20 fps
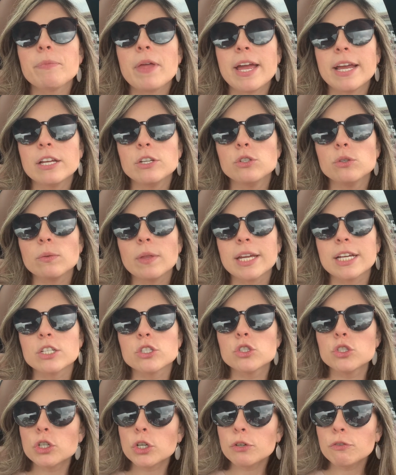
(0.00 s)
I could do like a
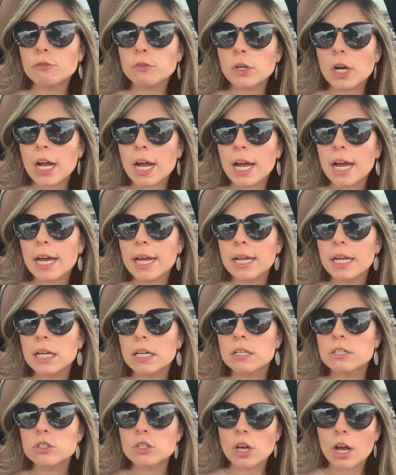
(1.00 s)
stir fry
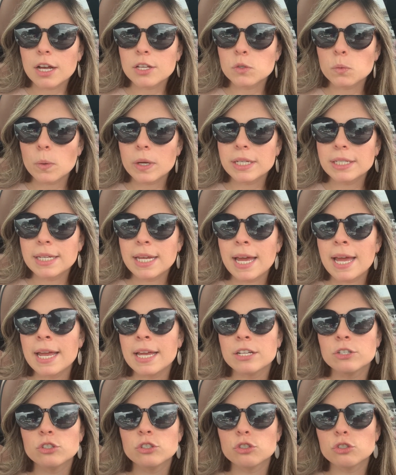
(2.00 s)
sauce one
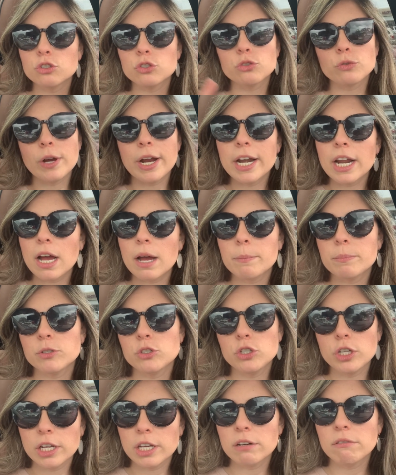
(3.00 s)
day, and just straight up
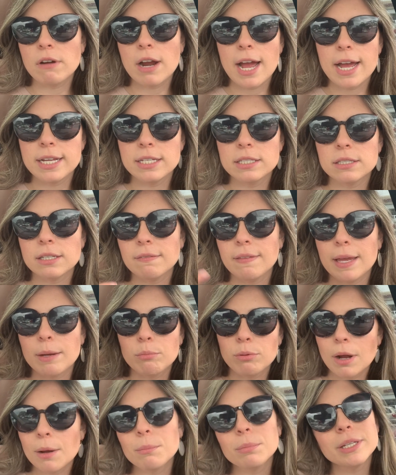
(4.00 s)
chicken rice and like
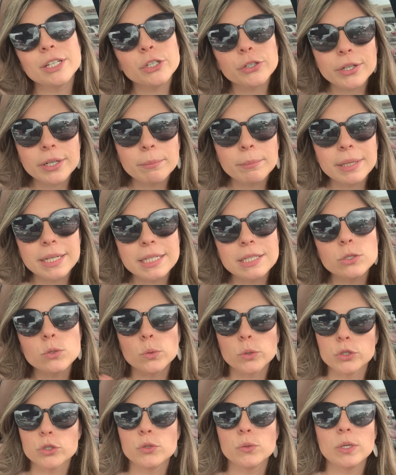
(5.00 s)
probably green beans
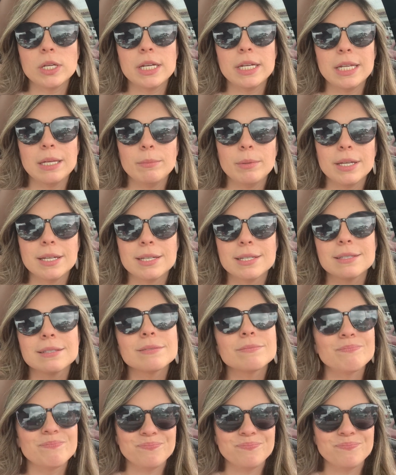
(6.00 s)
or zucchini because